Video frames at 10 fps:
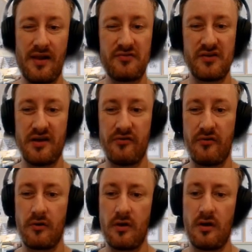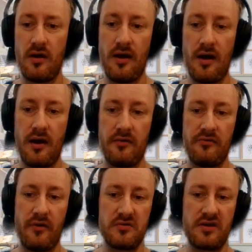the left side,
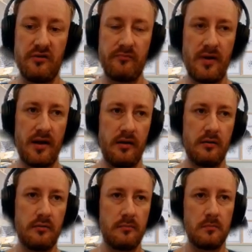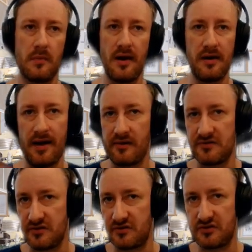and that was kind of my
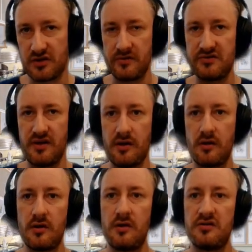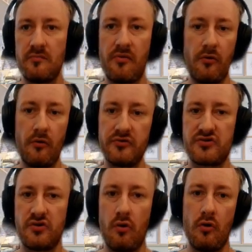analysis, shall we say, some
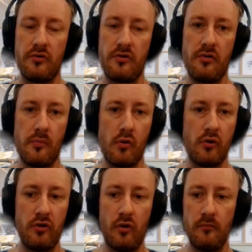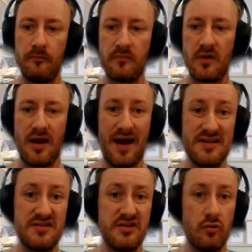thoughts on the Polkadot
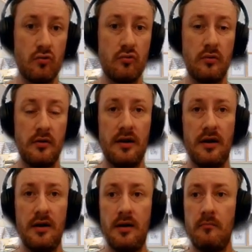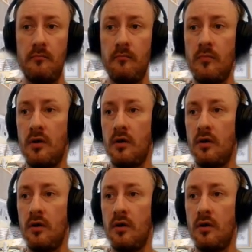ICO. There